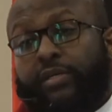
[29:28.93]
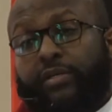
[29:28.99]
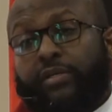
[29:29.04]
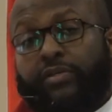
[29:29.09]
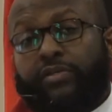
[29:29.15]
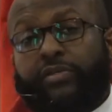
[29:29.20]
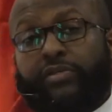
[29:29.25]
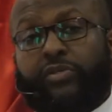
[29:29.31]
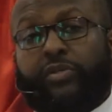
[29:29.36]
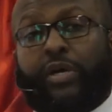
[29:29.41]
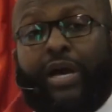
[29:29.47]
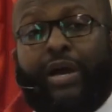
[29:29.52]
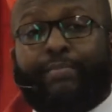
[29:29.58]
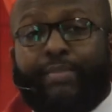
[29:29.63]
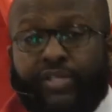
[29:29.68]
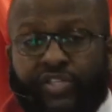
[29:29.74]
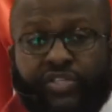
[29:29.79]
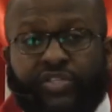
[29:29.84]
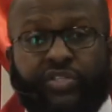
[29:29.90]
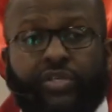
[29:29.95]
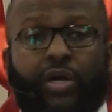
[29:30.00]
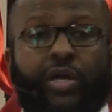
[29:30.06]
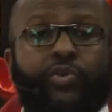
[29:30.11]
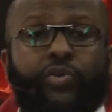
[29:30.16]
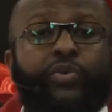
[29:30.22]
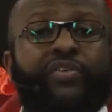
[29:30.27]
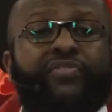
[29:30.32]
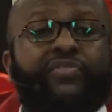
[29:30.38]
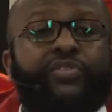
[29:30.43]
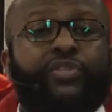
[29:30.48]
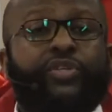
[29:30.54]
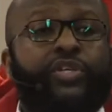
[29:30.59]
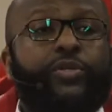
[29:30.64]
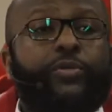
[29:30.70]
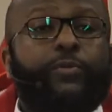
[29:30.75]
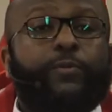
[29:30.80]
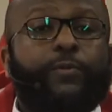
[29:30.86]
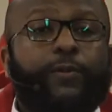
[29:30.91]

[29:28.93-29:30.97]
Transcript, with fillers: So, how much is God worth to you?